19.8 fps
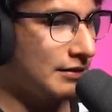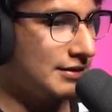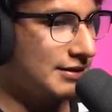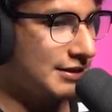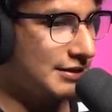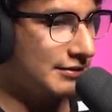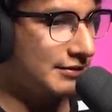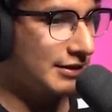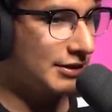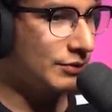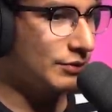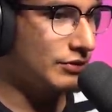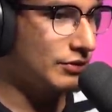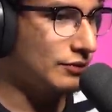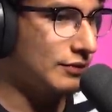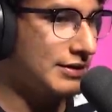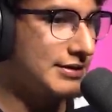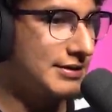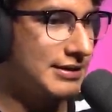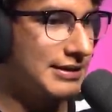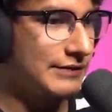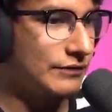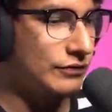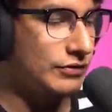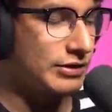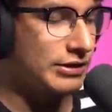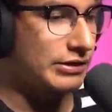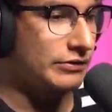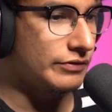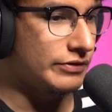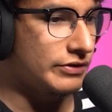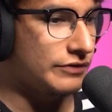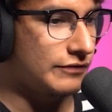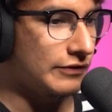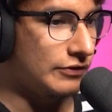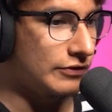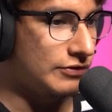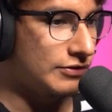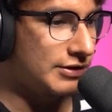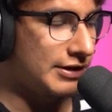let's get done with the Resident Evil series
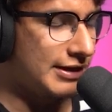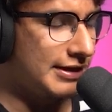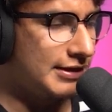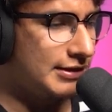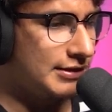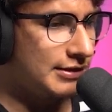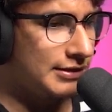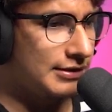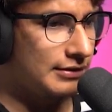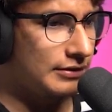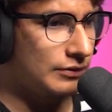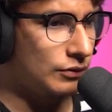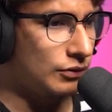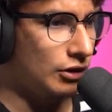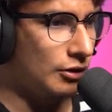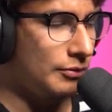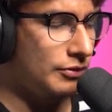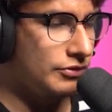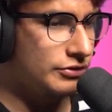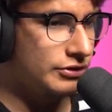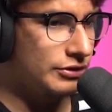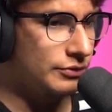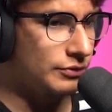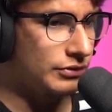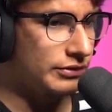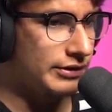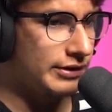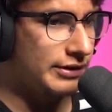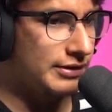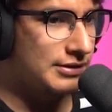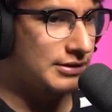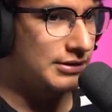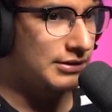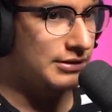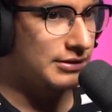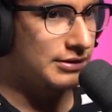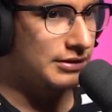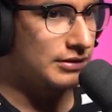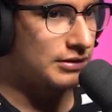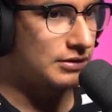first, and we're almost done with that, seeing
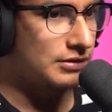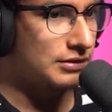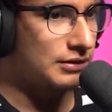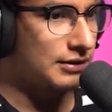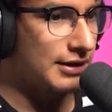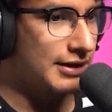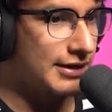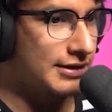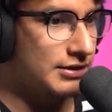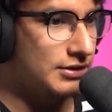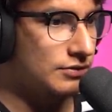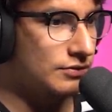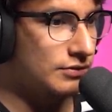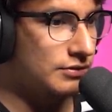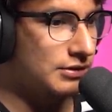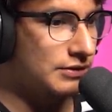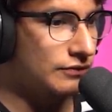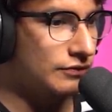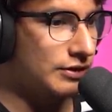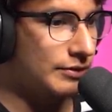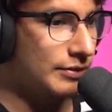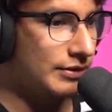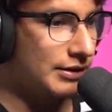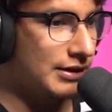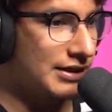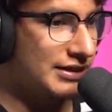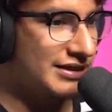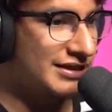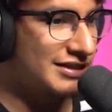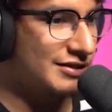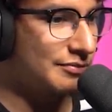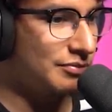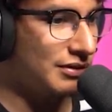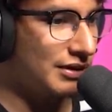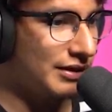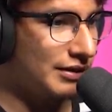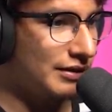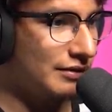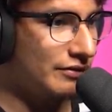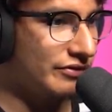as how this is the last Resident Evil game I got to
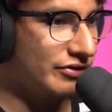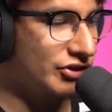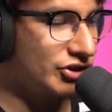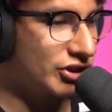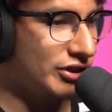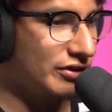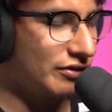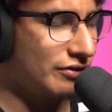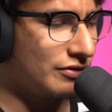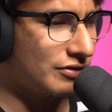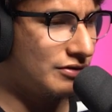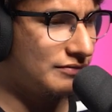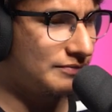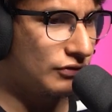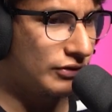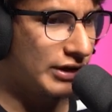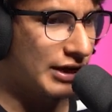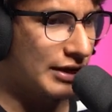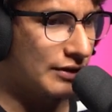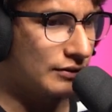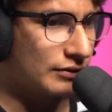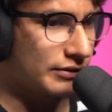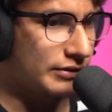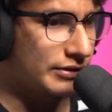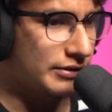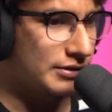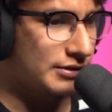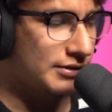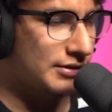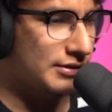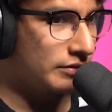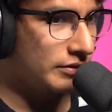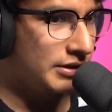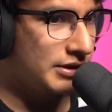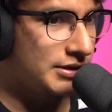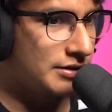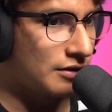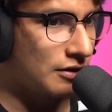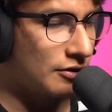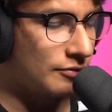play on the channel, for now at least.
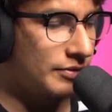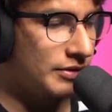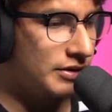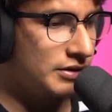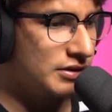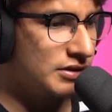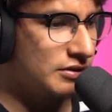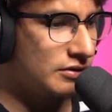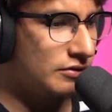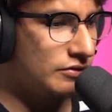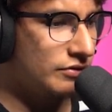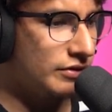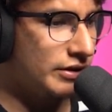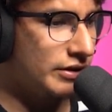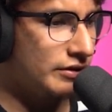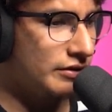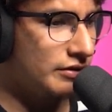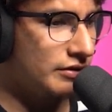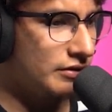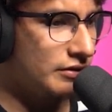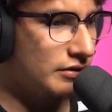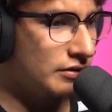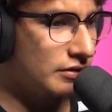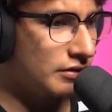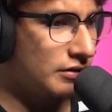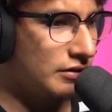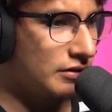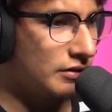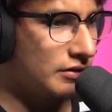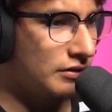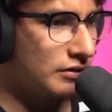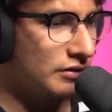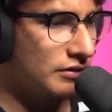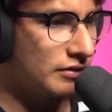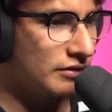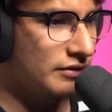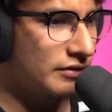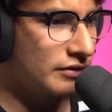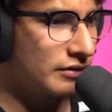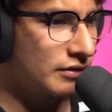These zombies? Oh, they are.
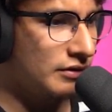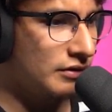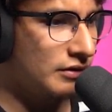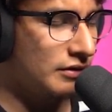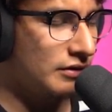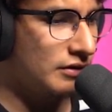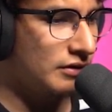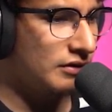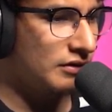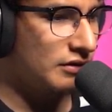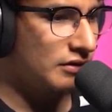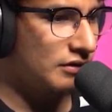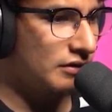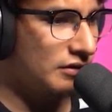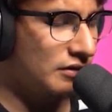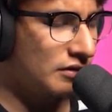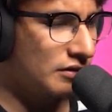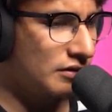Trying to tune in.